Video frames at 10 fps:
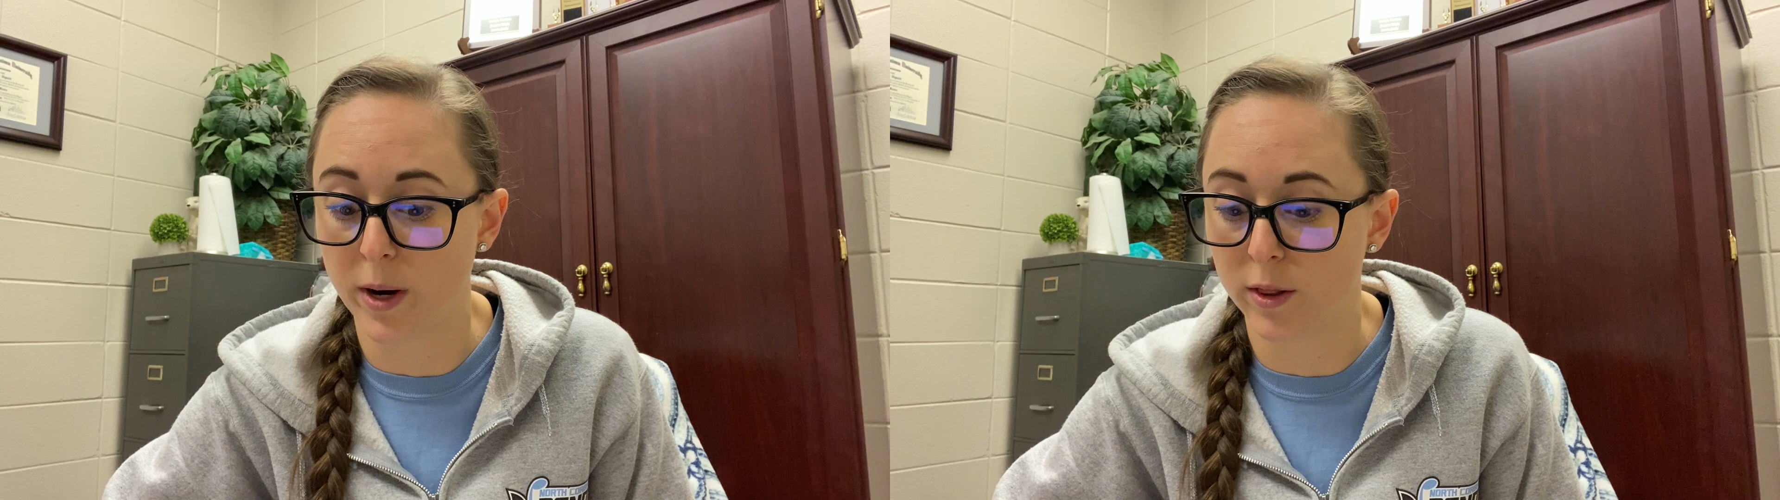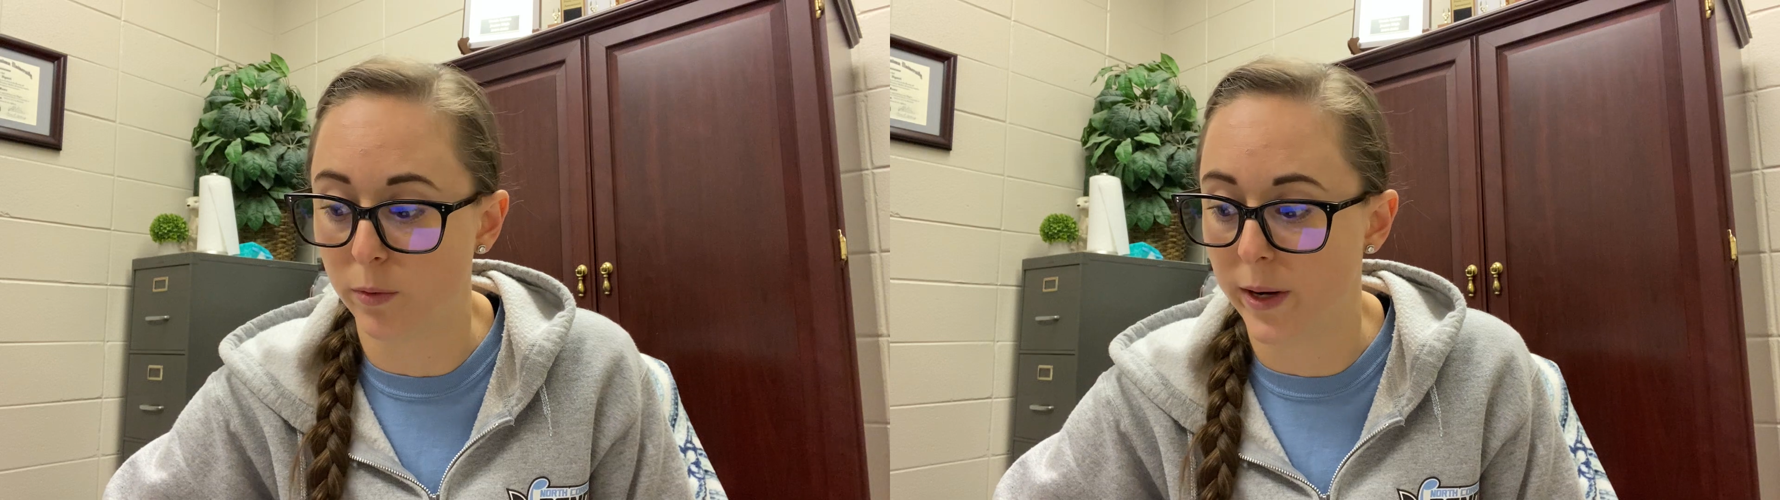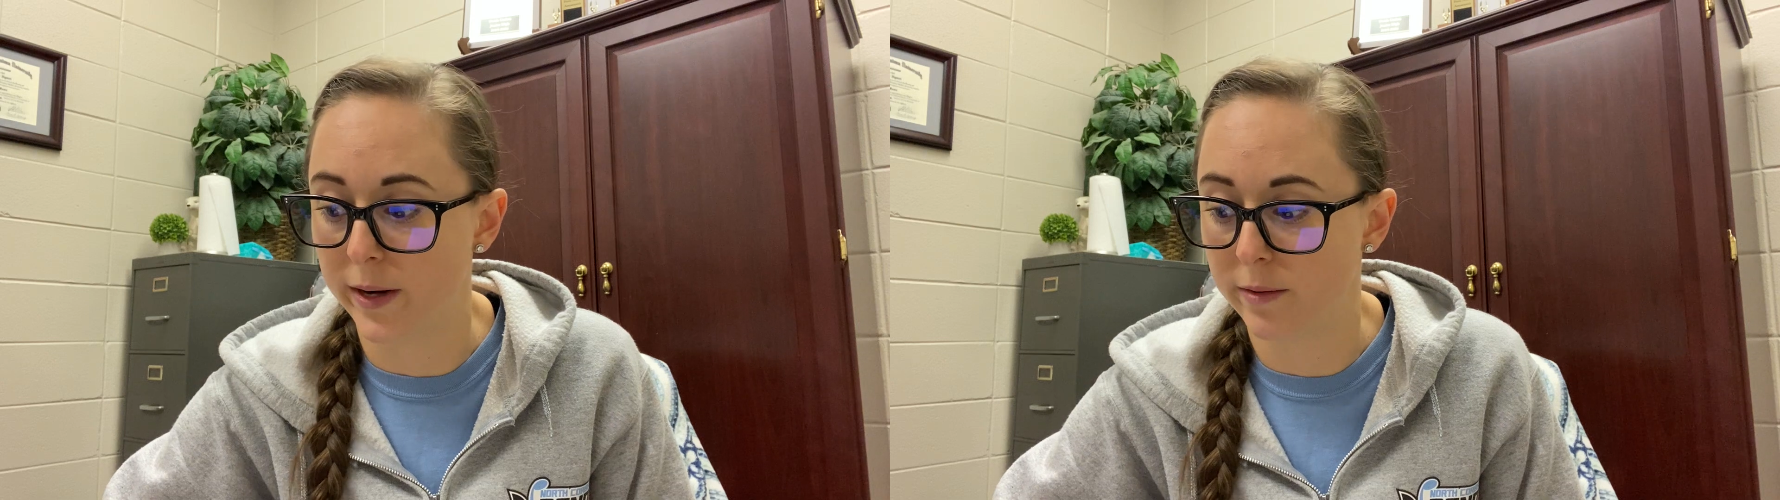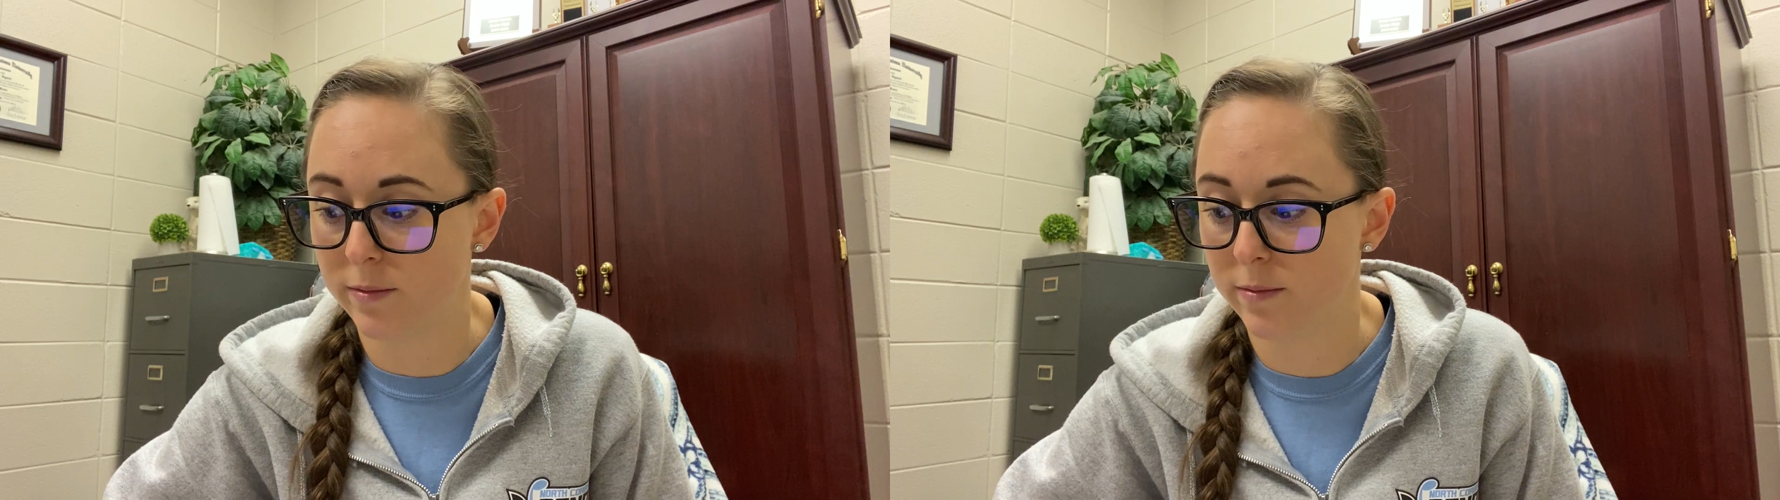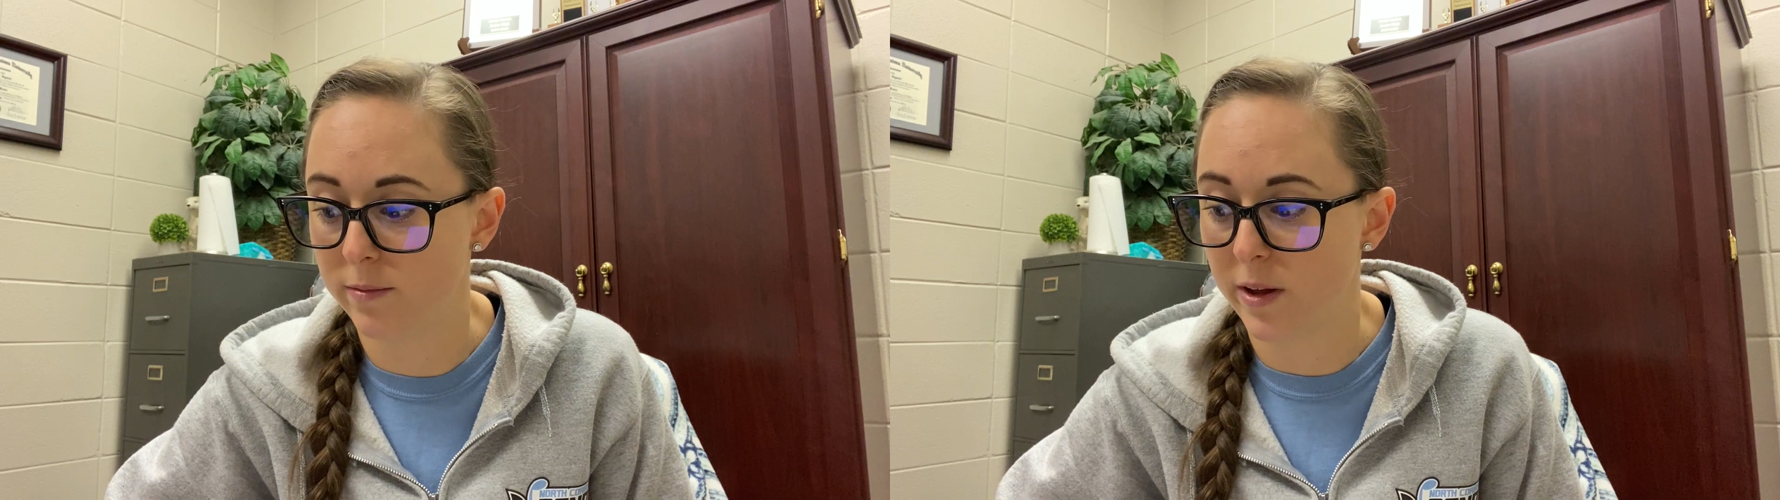by the way,
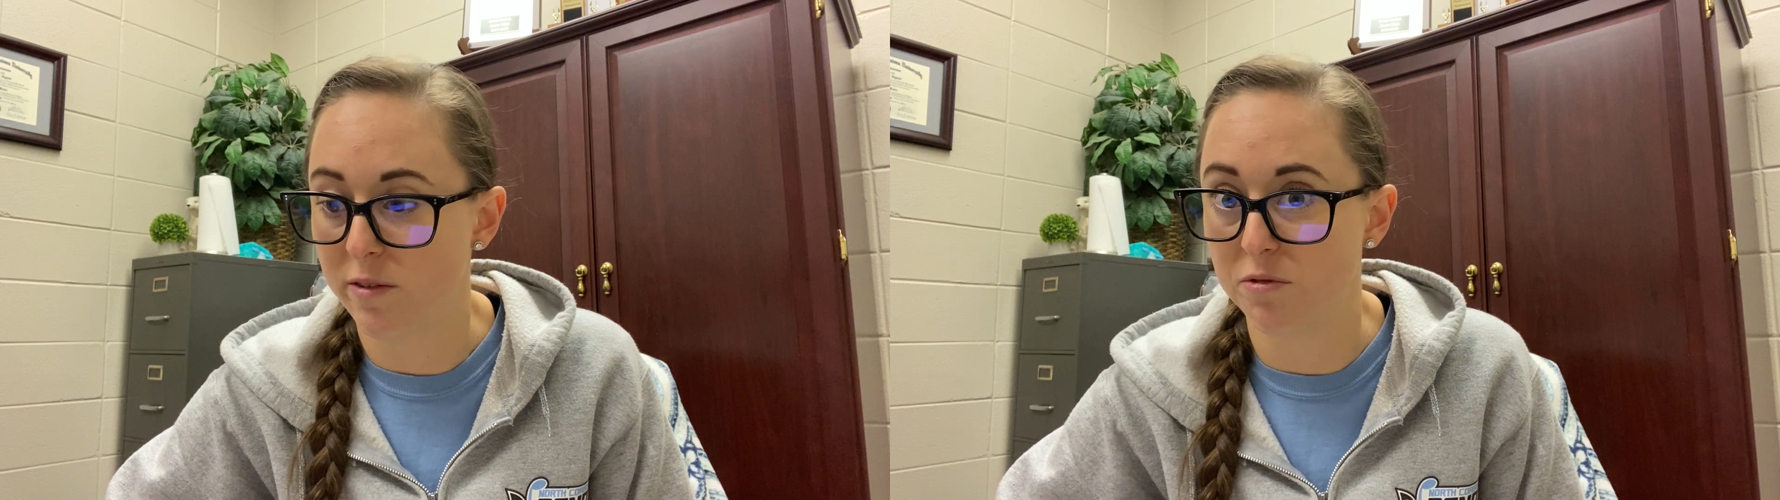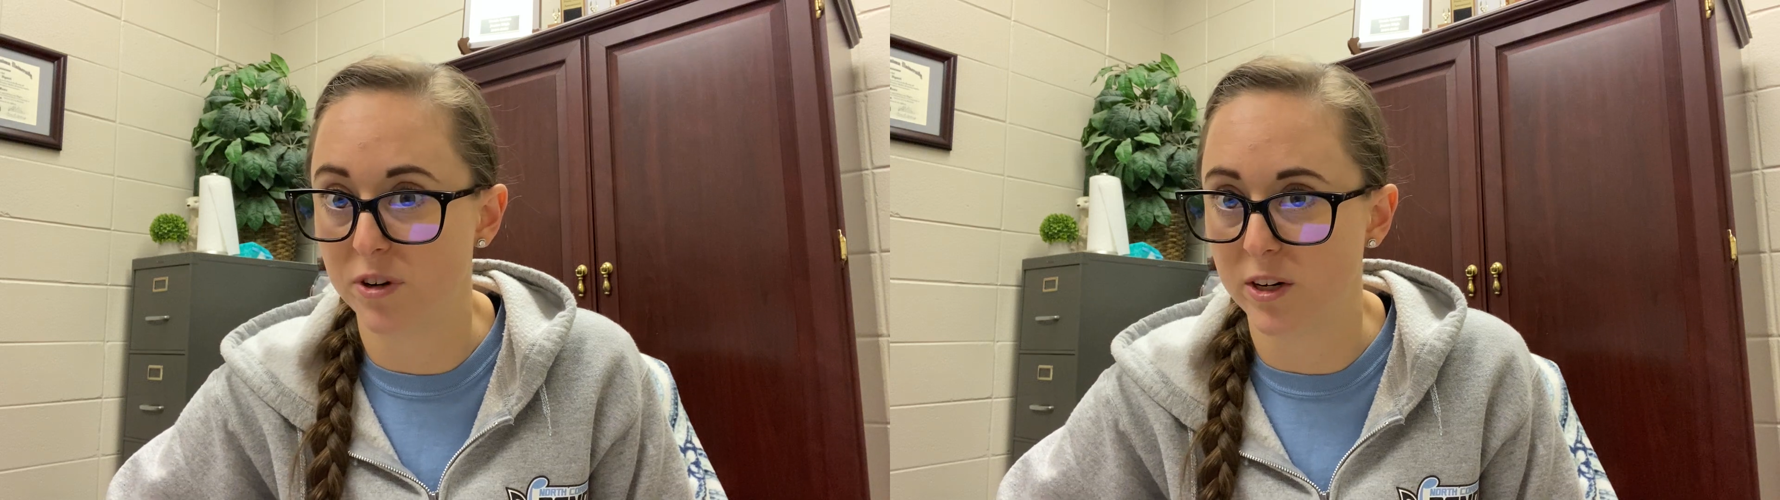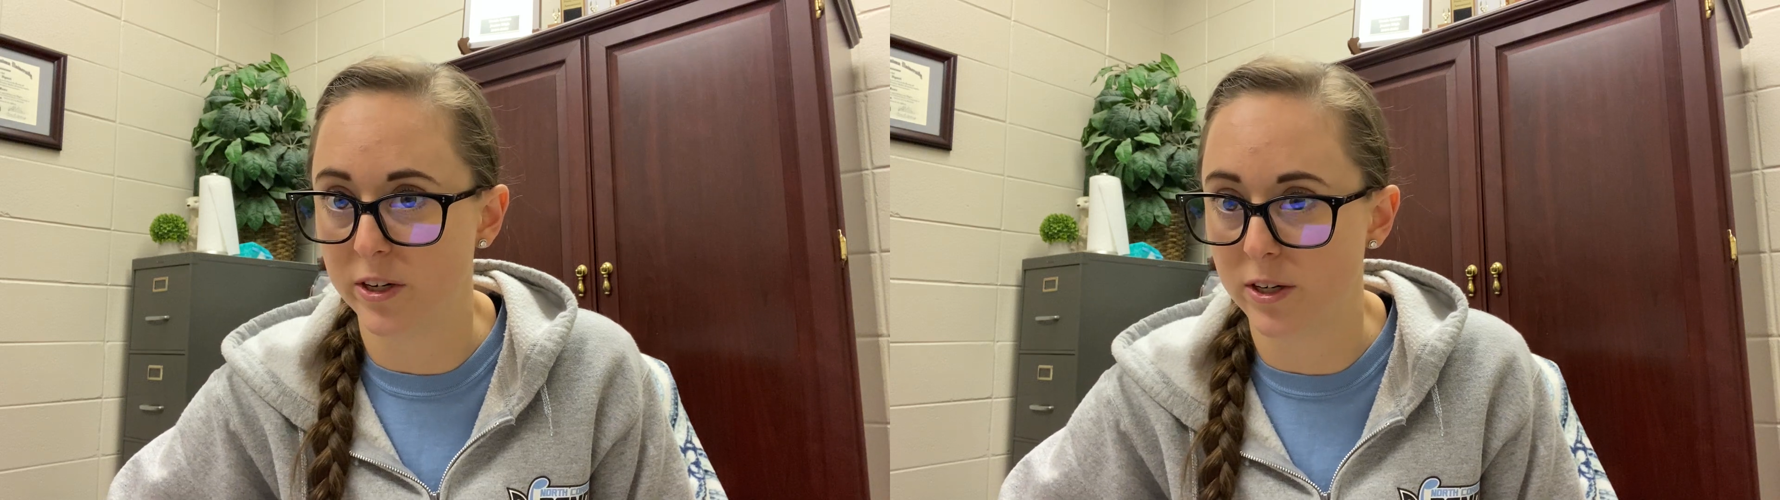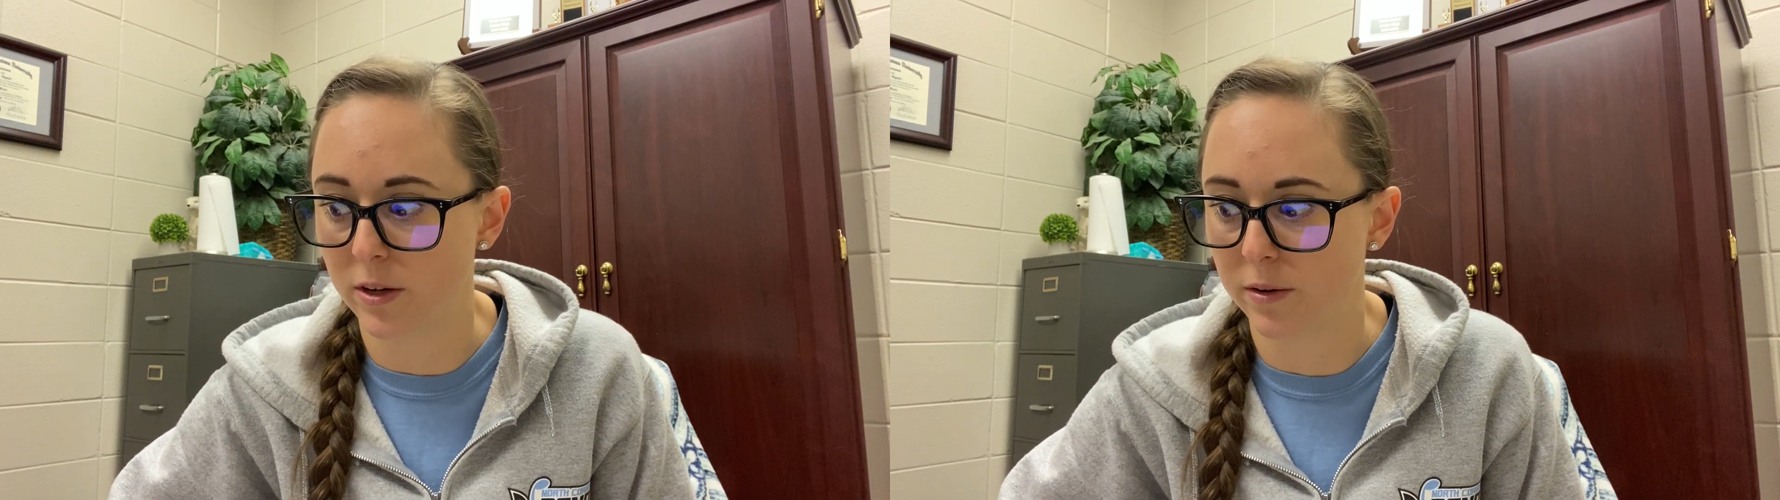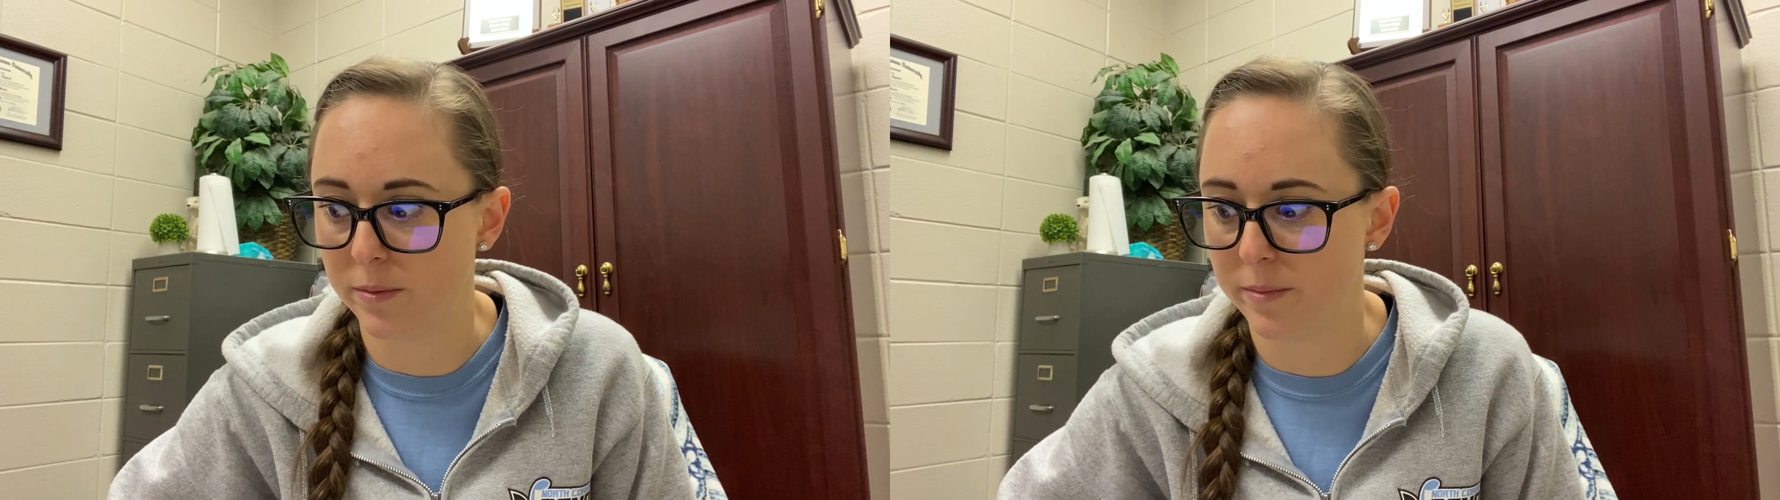very slow.